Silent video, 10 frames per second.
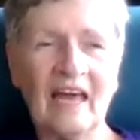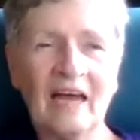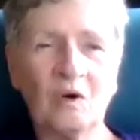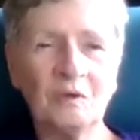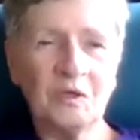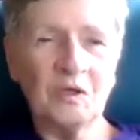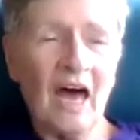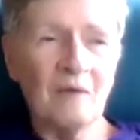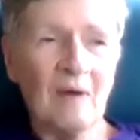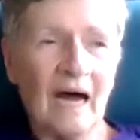At one
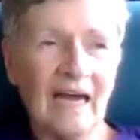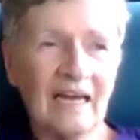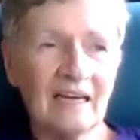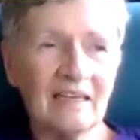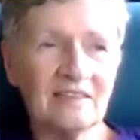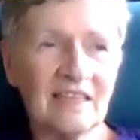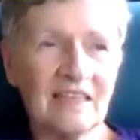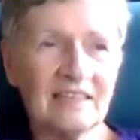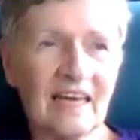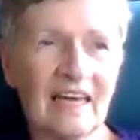time I
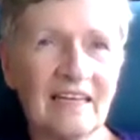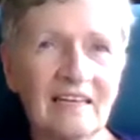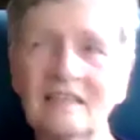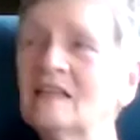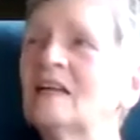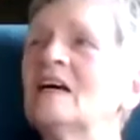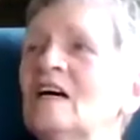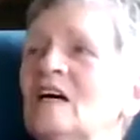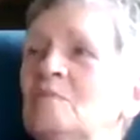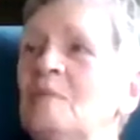did a
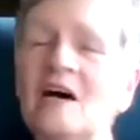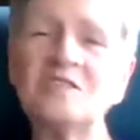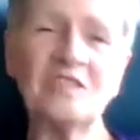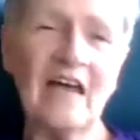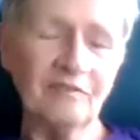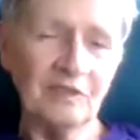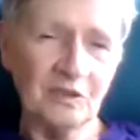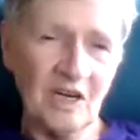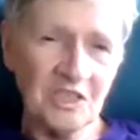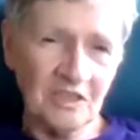past life
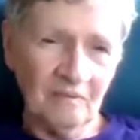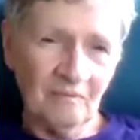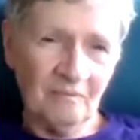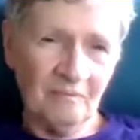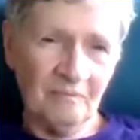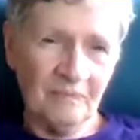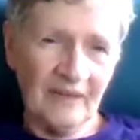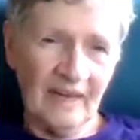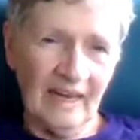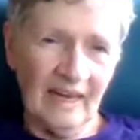regression,
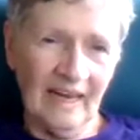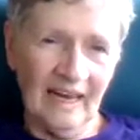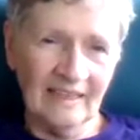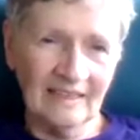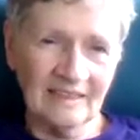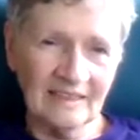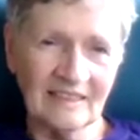and